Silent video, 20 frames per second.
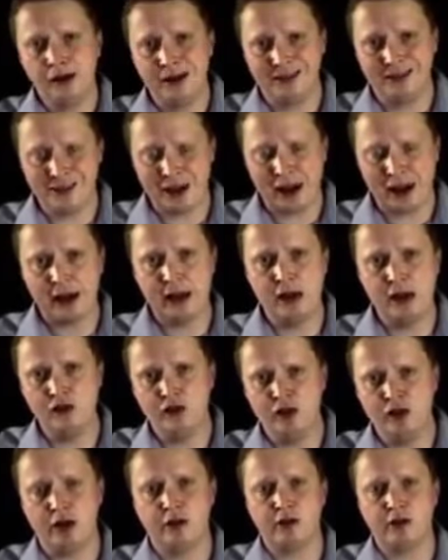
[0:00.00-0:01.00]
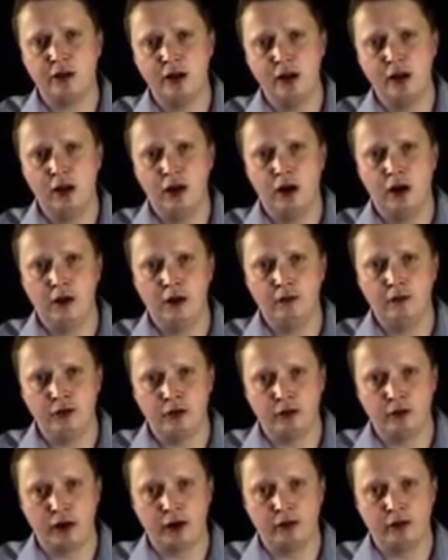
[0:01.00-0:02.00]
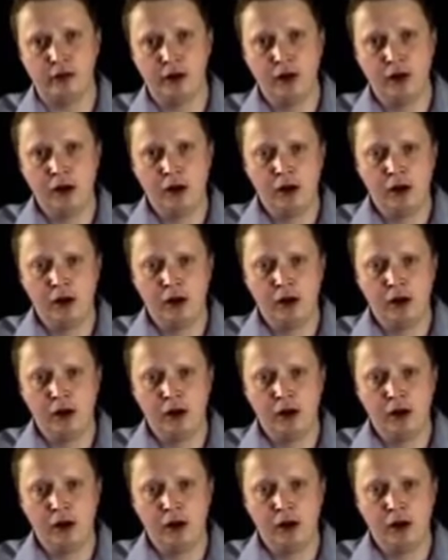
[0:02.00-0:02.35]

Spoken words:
Attacking chess, another strength.